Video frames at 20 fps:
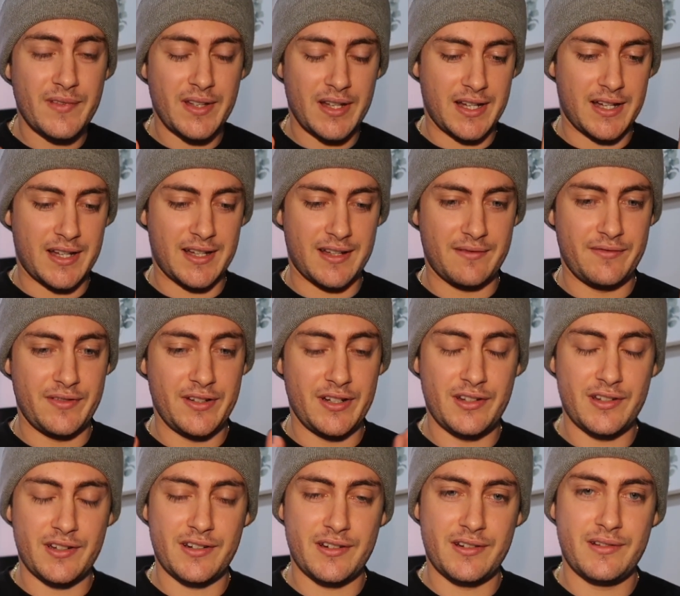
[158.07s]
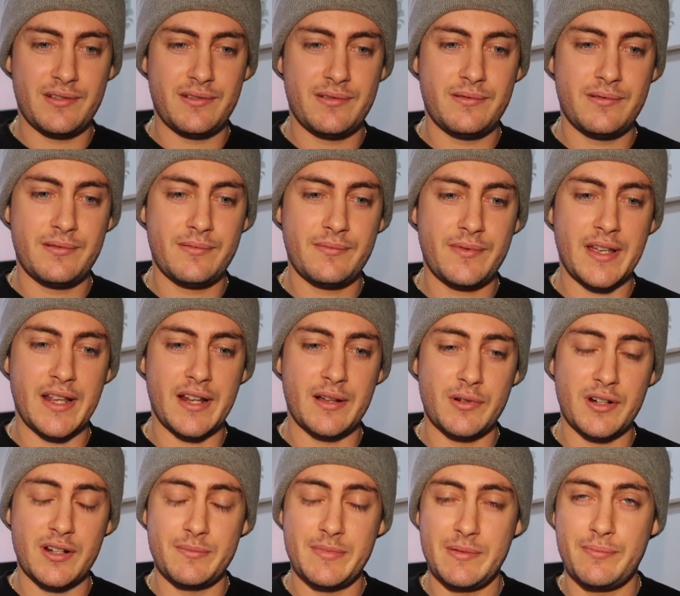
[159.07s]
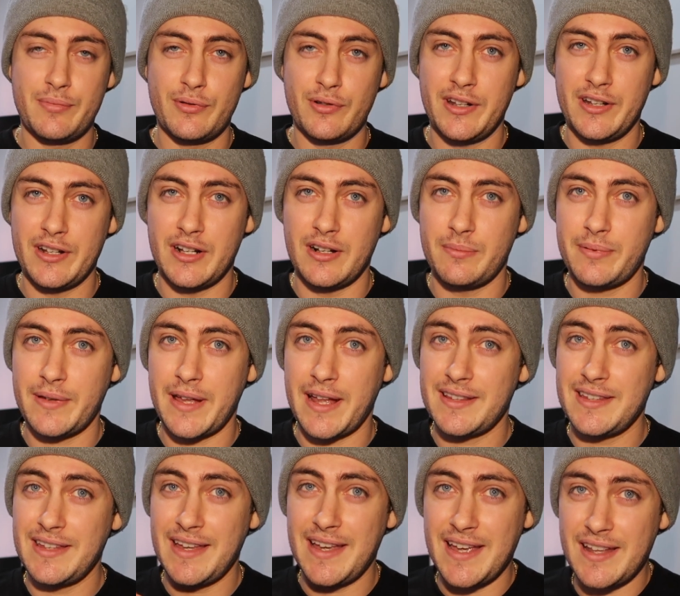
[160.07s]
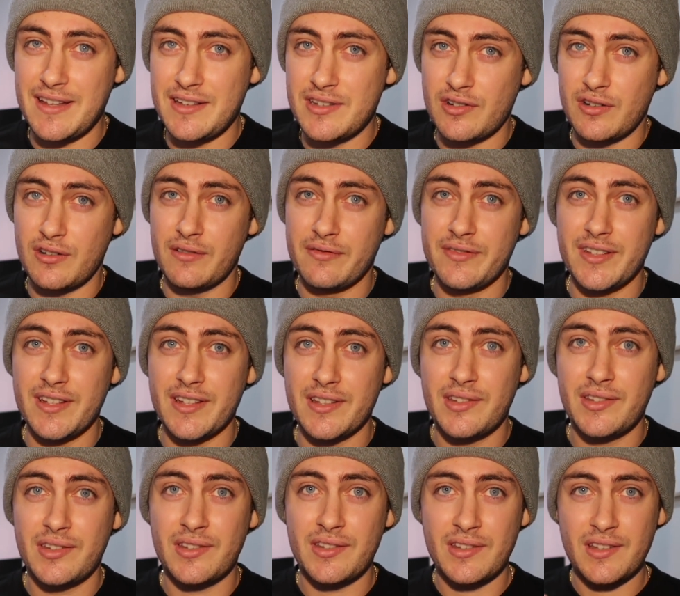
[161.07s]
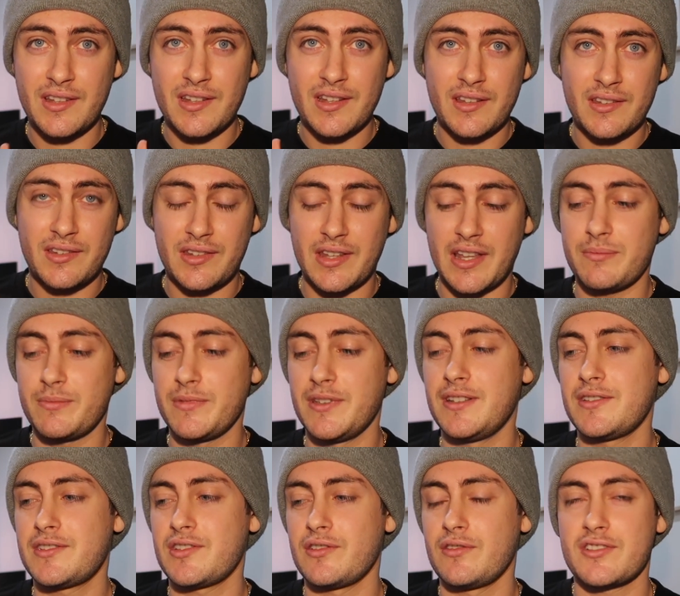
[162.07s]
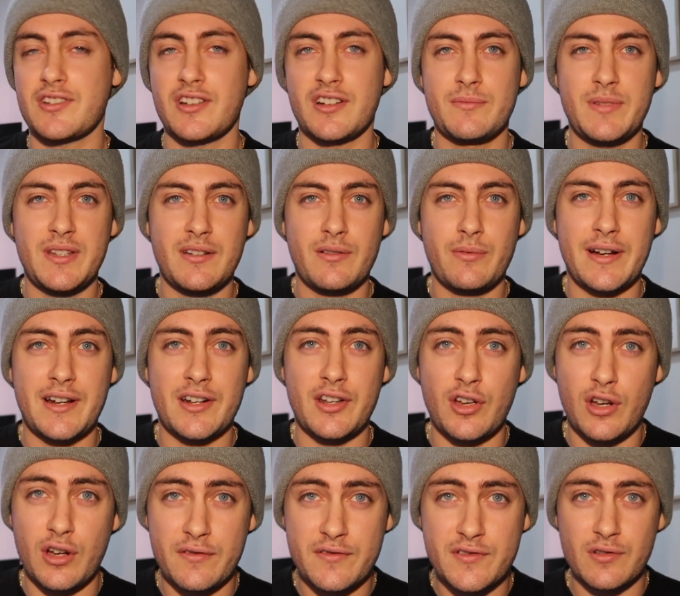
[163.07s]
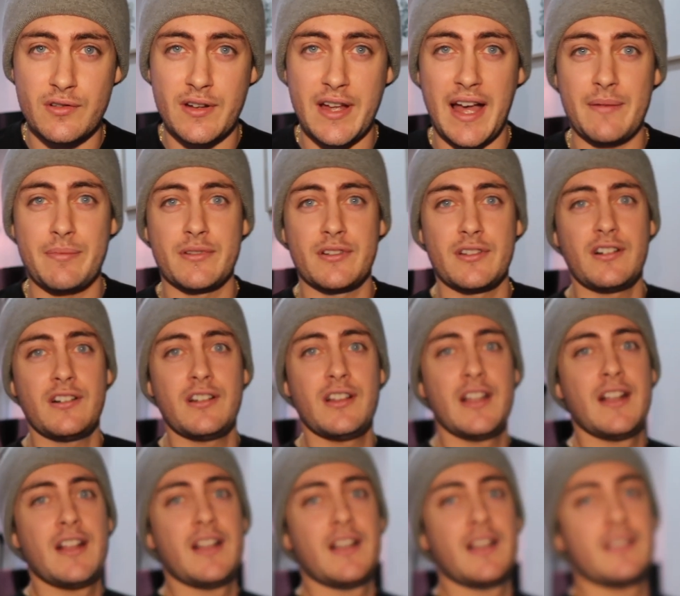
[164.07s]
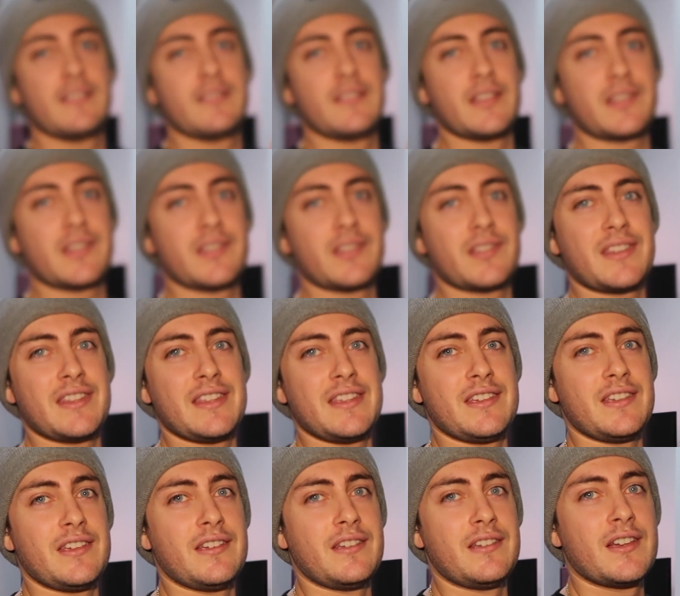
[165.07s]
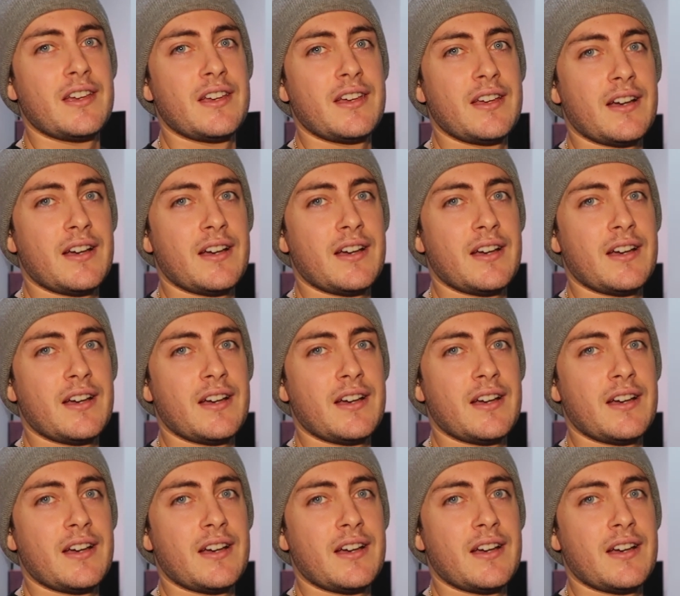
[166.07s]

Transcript: video that I'm going to be putting up at the end of this segment. So it's going to be around Earth2Happener. This is the